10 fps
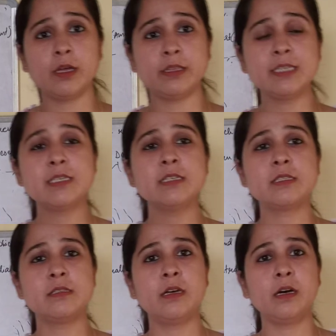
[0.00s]
this is
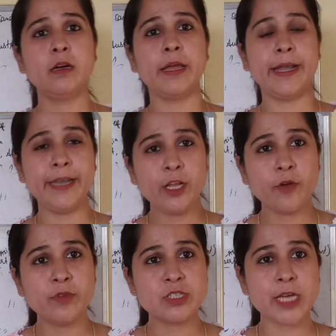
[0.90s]
the ending of
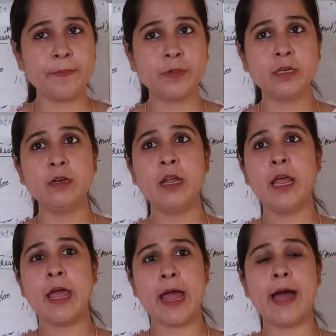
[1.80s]
the chapter,
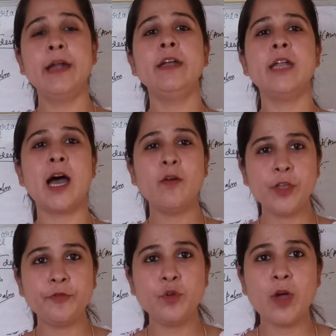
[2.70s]
and now
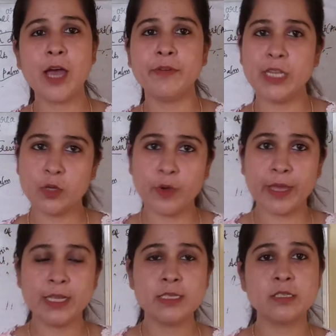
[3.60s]
if you have any
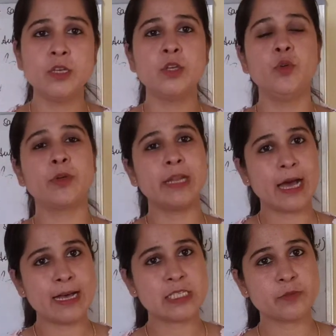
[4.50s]
queries you can
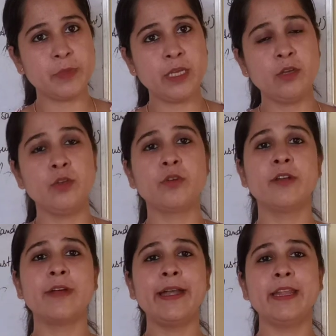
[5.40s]
ask me, you can
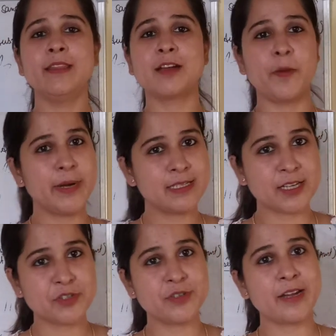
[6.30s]
write in the comment
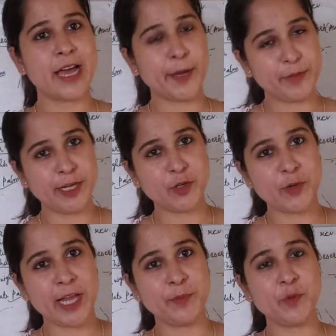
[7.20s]
section. I am there to
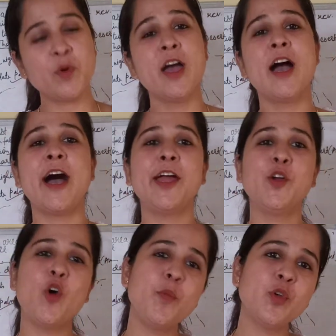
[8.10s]
help you. I
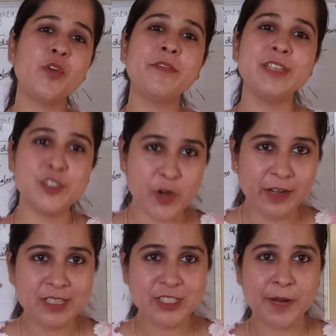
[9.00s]
hope you have enjoyed
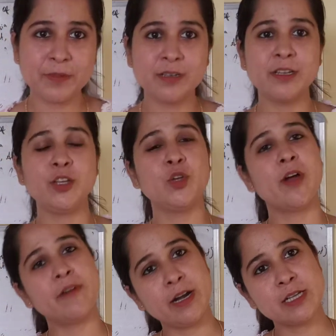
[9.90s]
the chapter, you
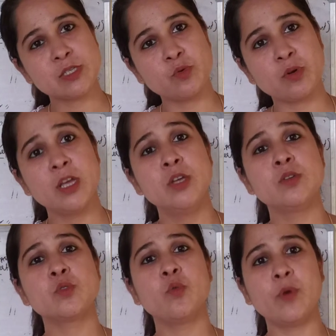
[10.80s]
have understood.
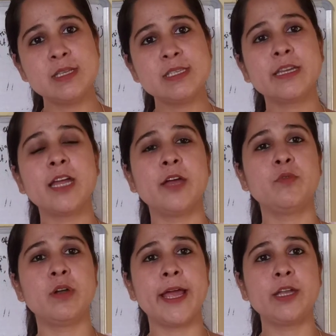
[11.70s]
So once again I would
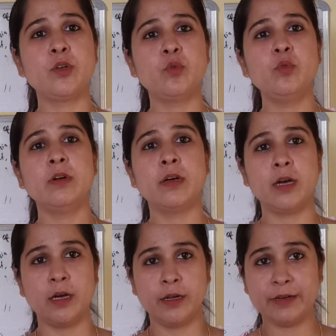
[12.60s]
like to
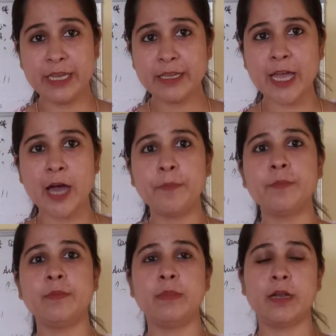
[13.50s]
recap.
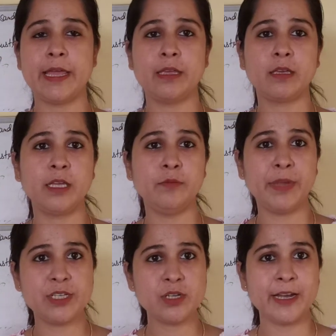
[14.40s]
Like in
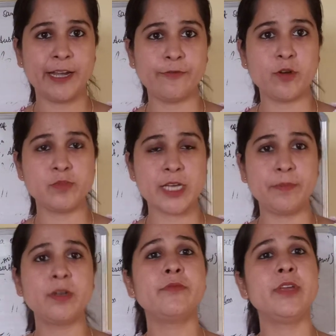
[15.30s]
Major Landform
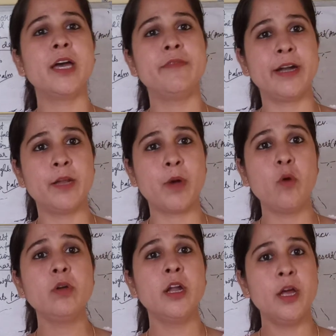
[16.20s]
chapter we have read
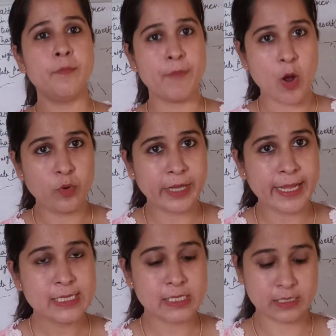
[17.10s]
about
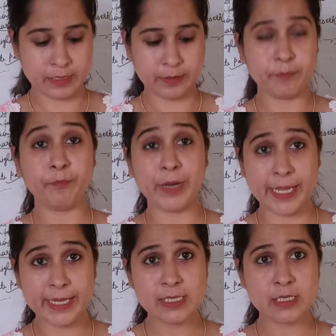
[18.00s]
mountains,
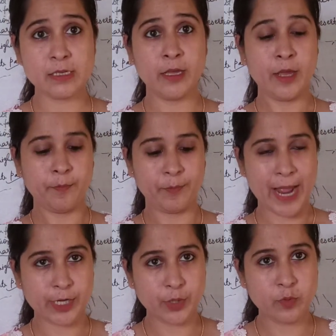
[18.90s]
plains,
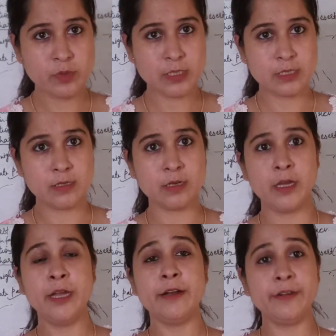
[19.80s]
plateaus,
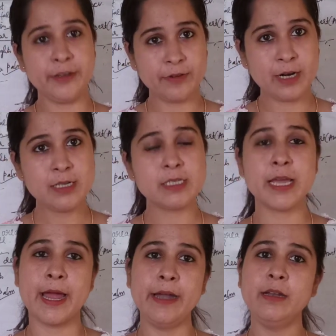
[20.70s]
rivers
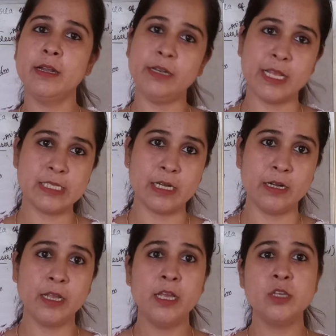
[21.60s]
and desert.
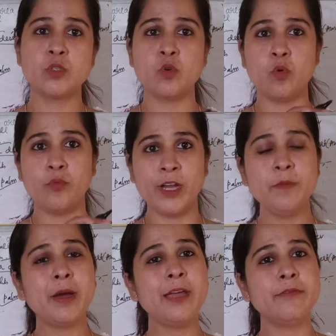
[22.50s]
So one
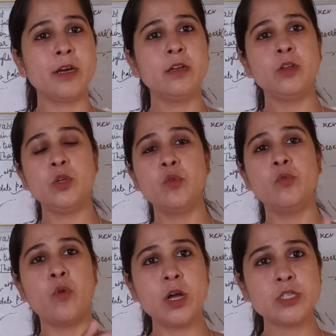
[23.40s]
by one you
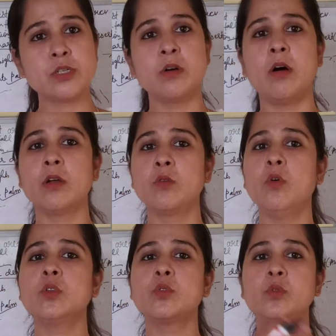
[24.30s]
watch or go
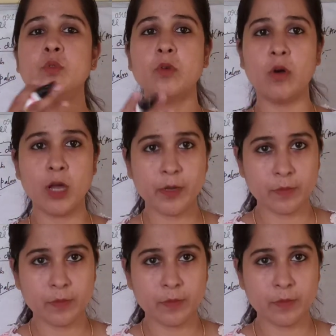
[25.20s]
through all